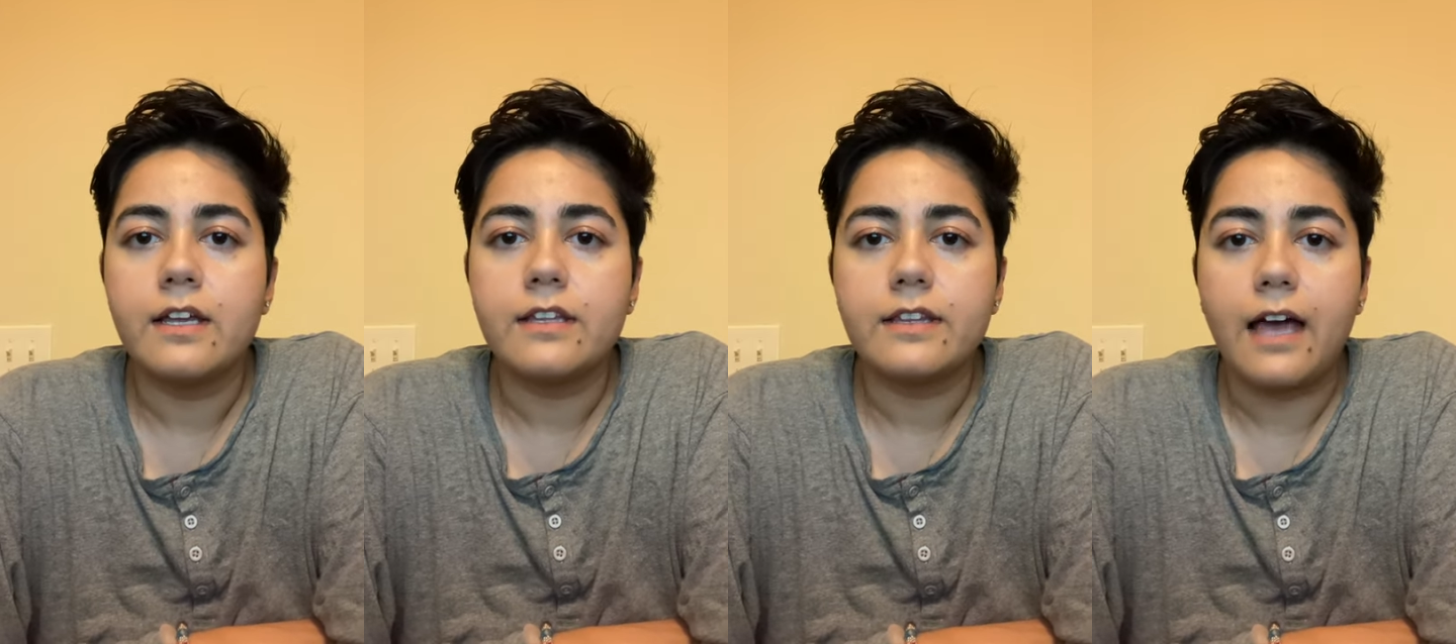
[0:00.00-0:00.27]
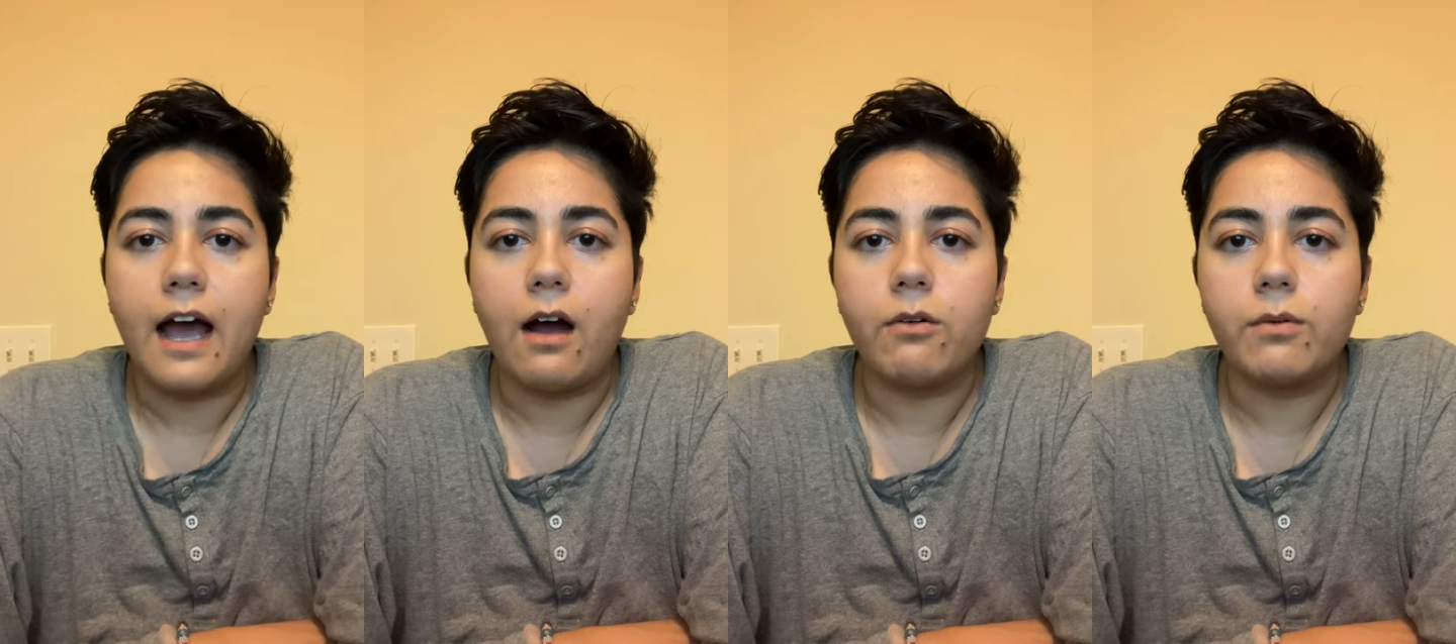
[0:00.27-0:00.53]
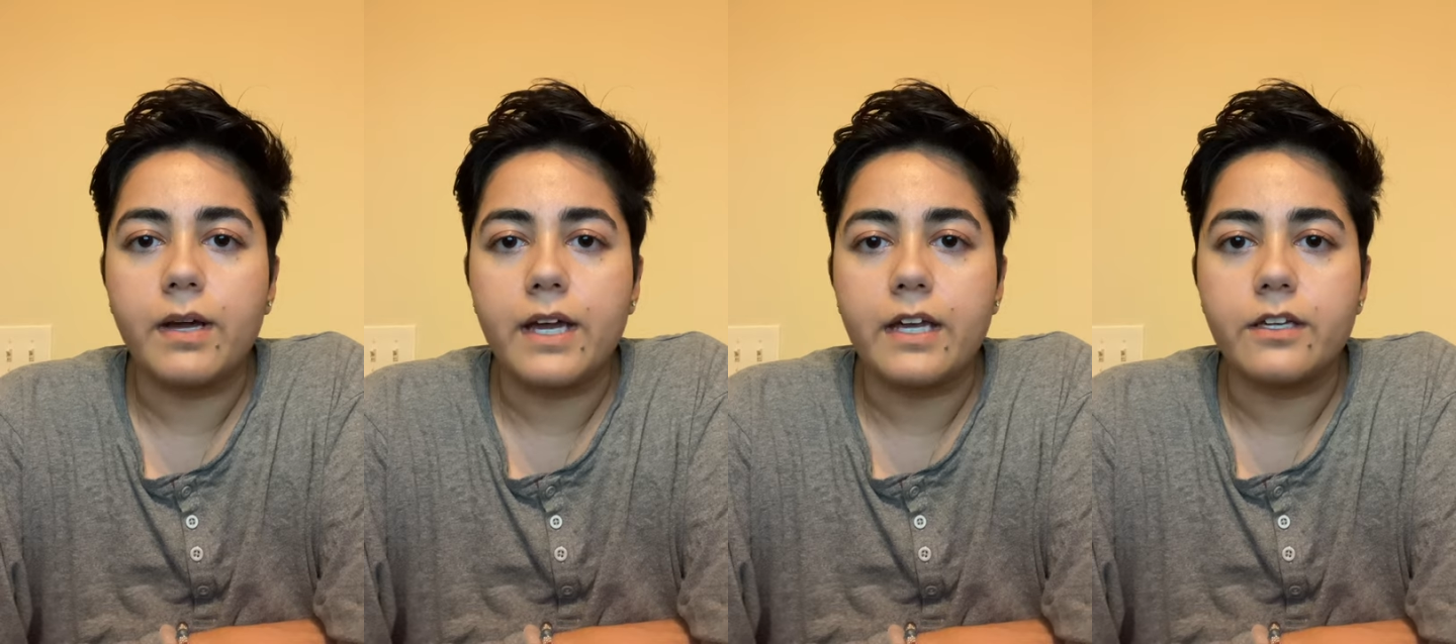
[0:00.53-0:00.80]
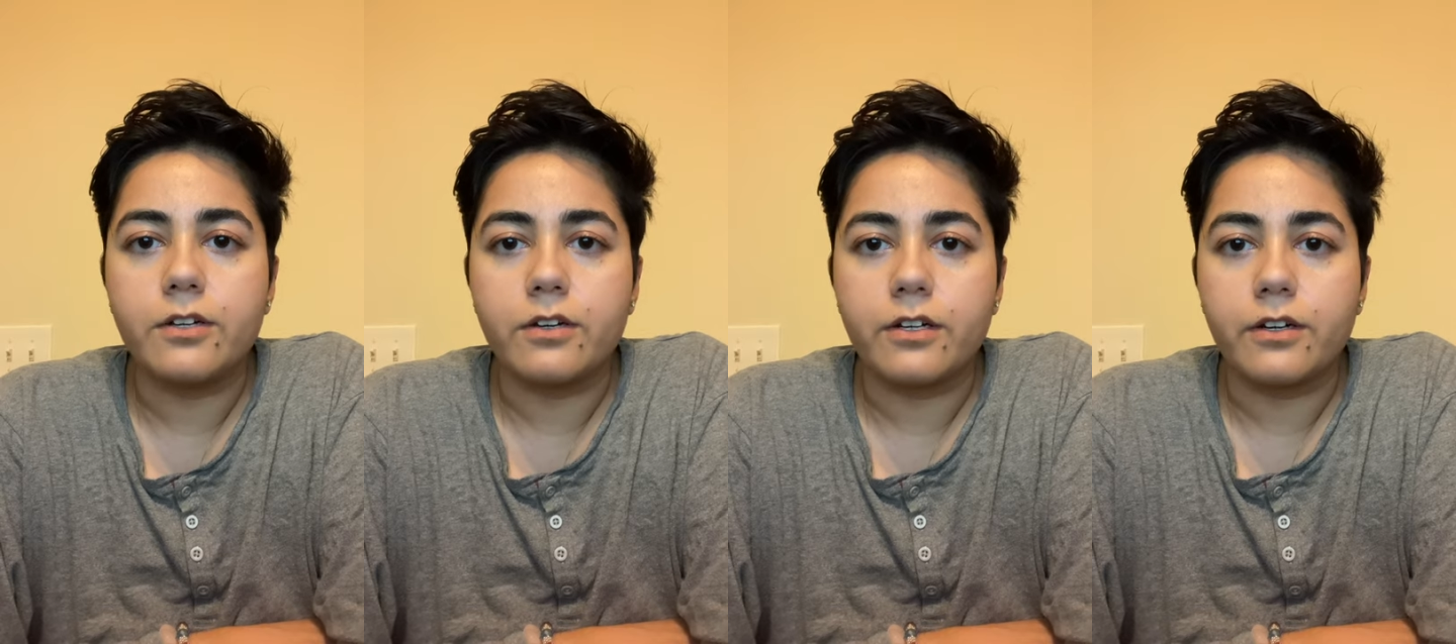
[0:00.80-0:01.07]
that way
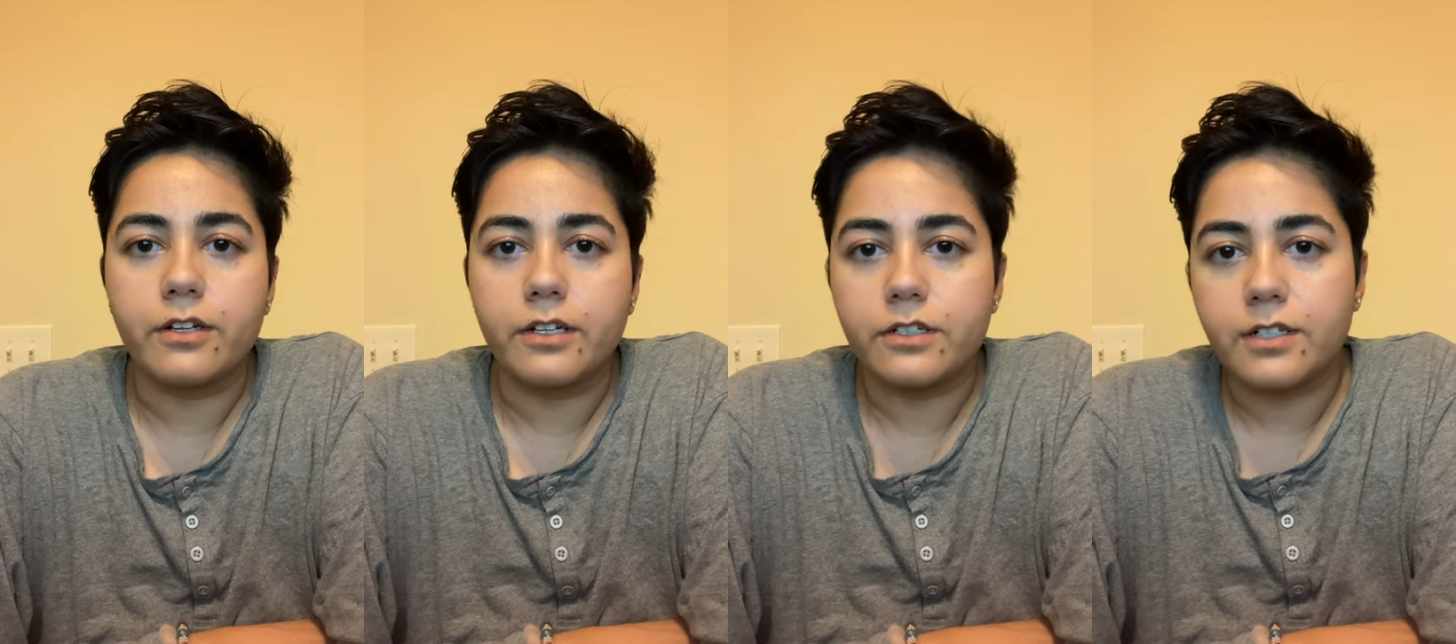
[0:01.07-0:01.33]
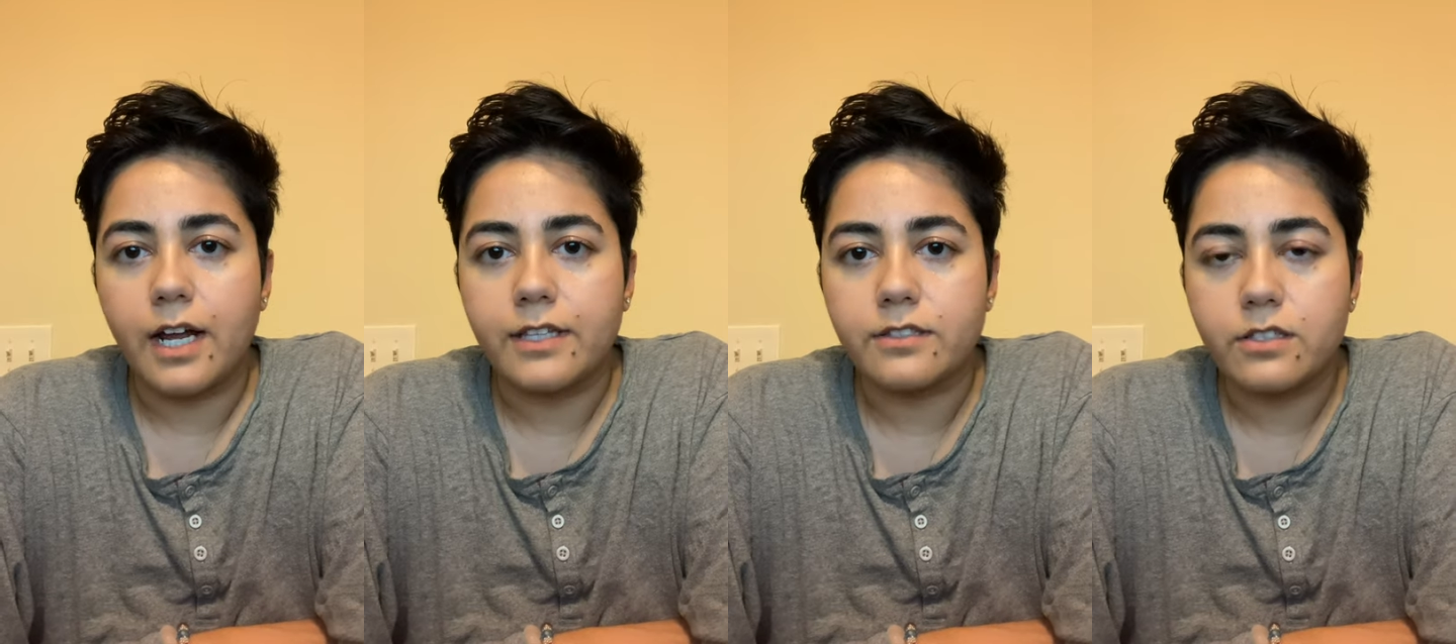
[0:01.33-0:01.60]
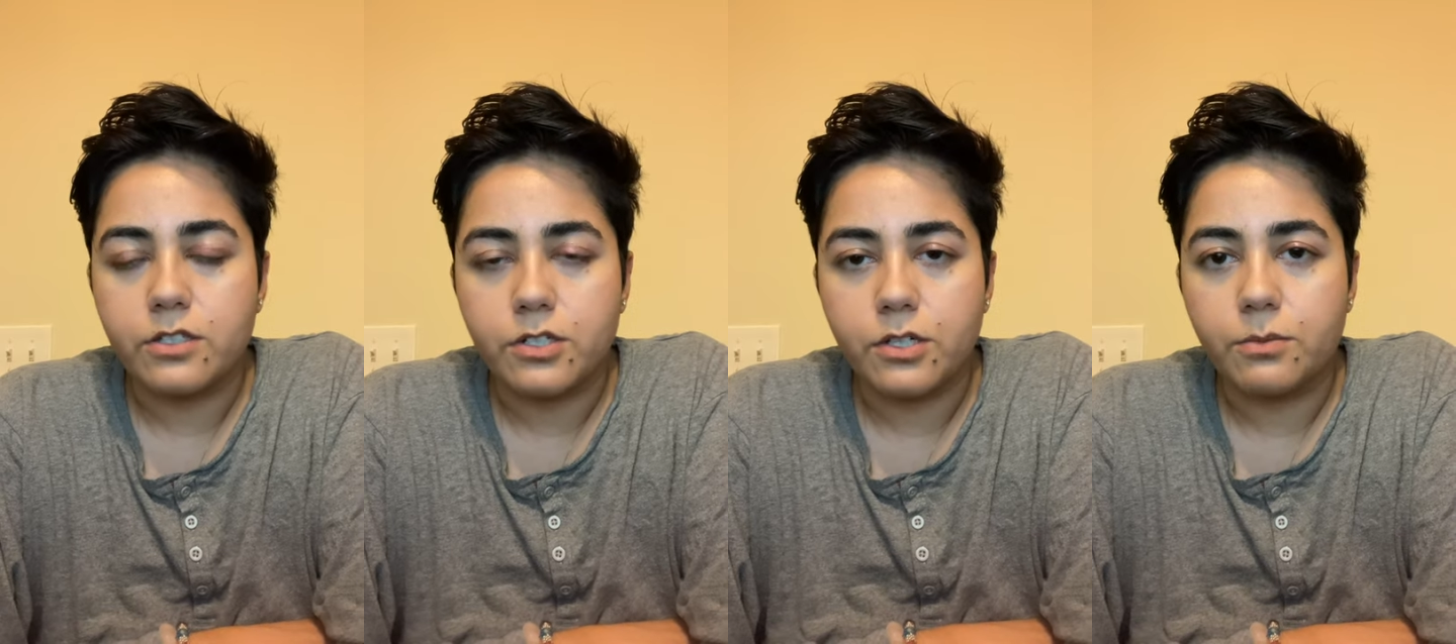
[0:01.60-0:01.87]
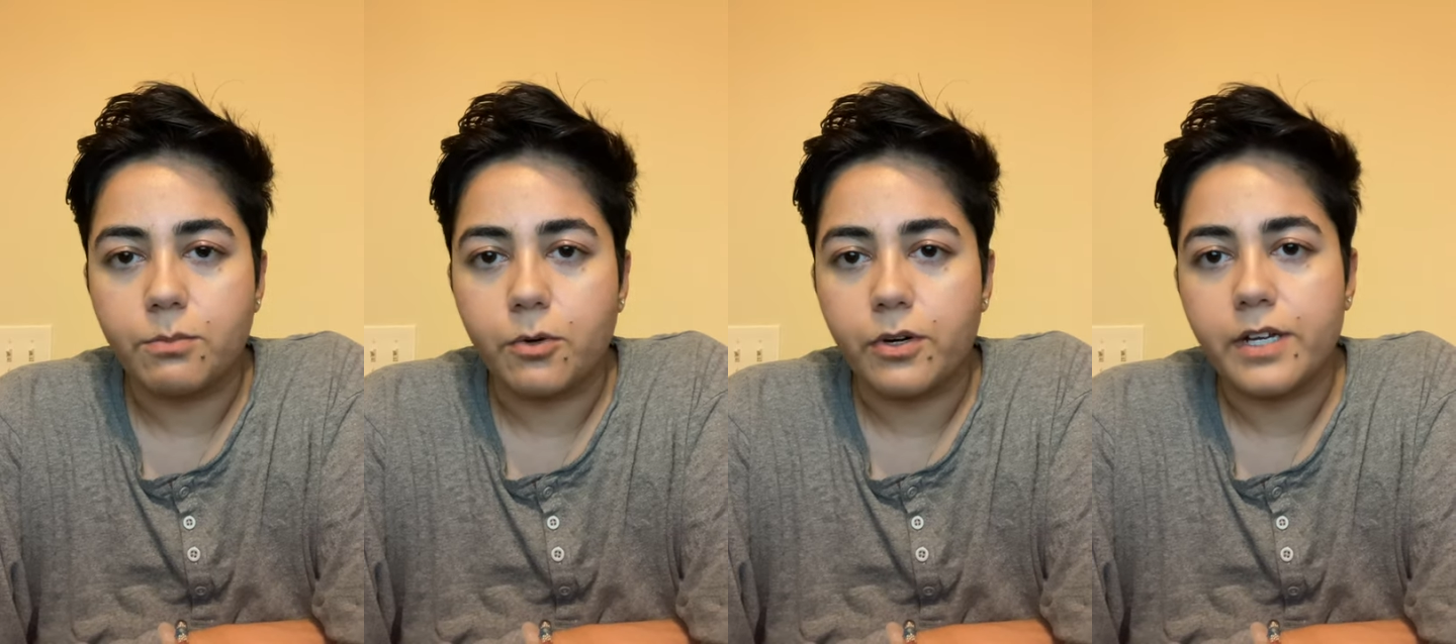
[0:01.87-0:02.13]
you're going to
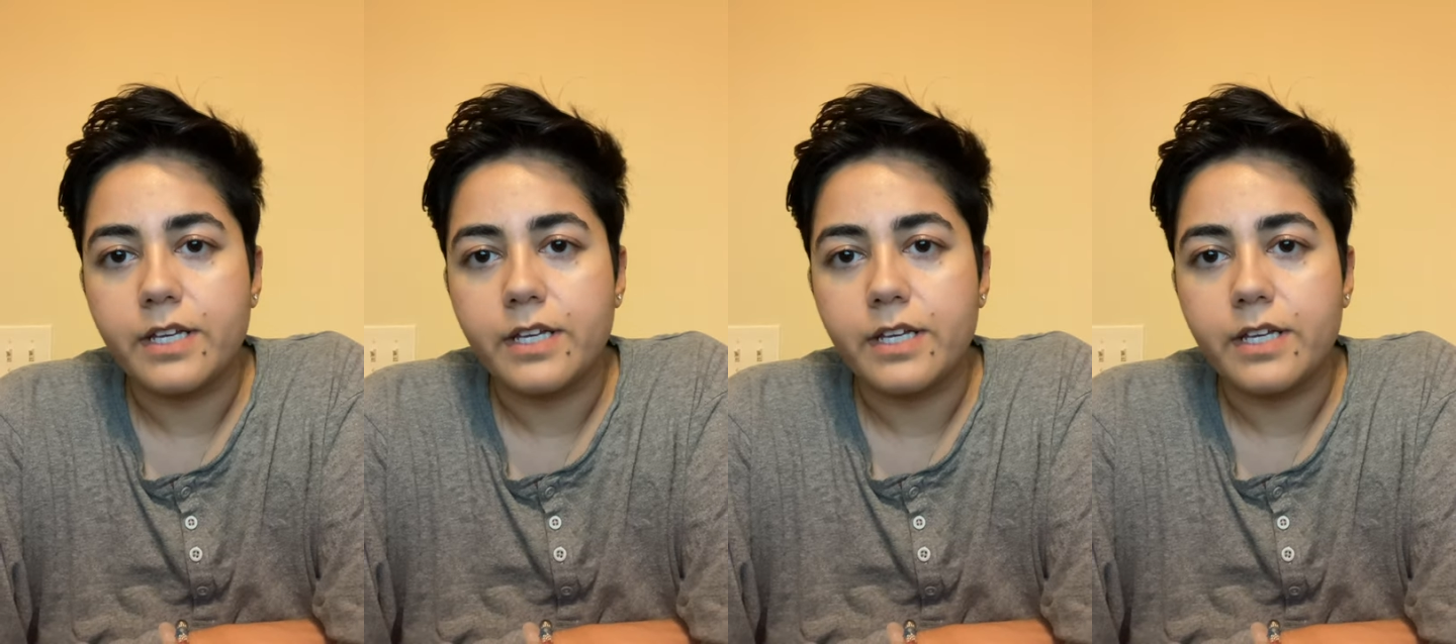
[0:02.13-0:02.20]
transition more